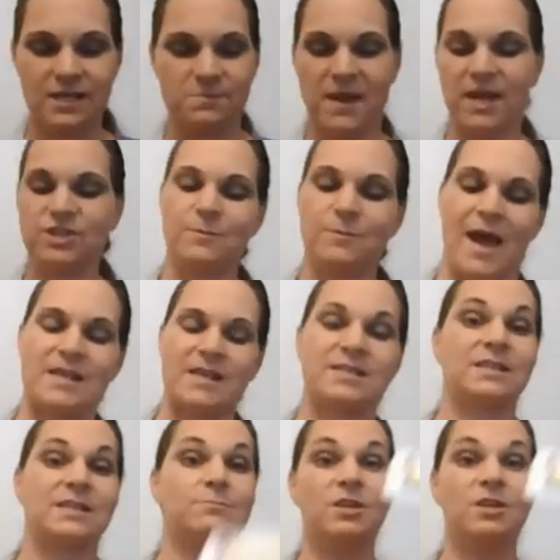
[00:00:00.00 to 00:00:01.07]
page, I'm asking
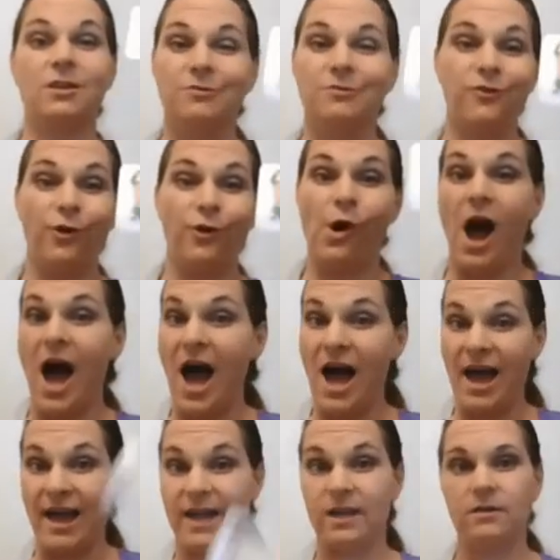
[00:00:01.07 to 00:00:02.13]
them to look for
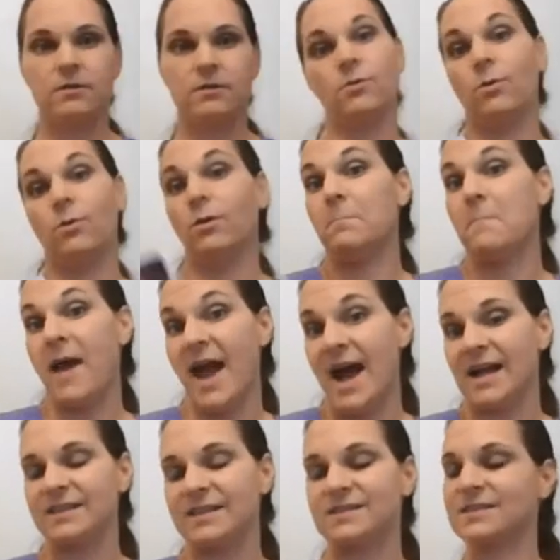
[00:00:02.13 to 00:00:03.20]
I or
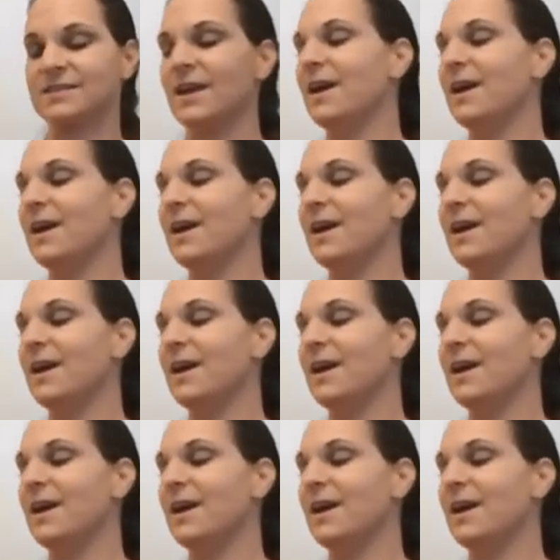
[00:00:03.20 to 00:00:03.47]
bats.